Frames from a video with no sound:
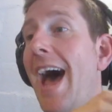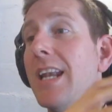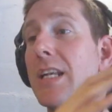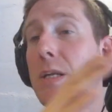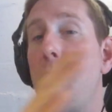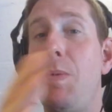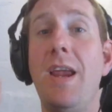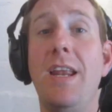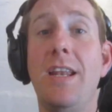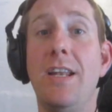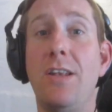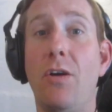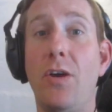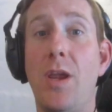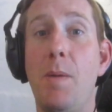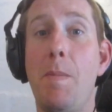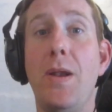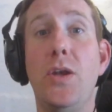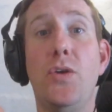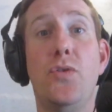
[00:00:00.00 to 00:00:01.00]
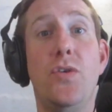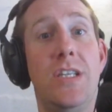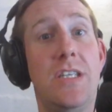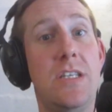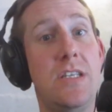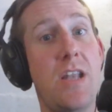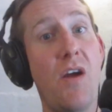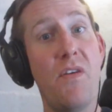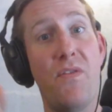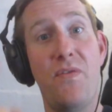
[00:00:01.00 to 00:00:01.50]
And speaking of documentaries,
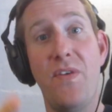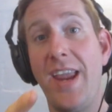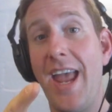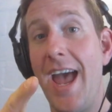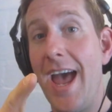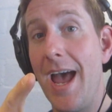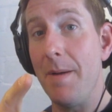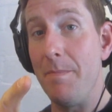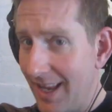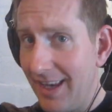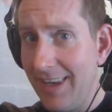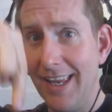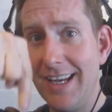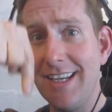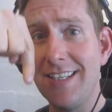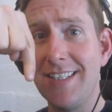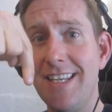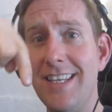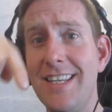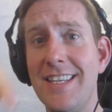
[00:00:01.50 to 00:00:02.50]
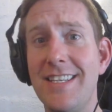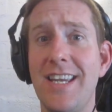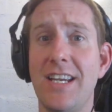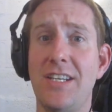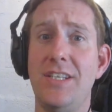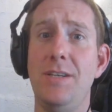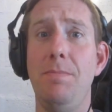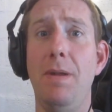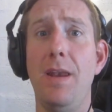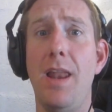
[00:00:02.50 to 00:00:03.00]
don't forget, links in the
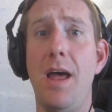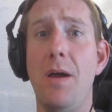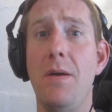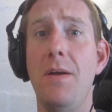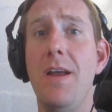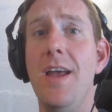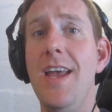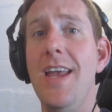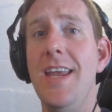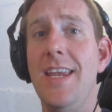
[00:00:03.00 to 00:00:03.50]
section below.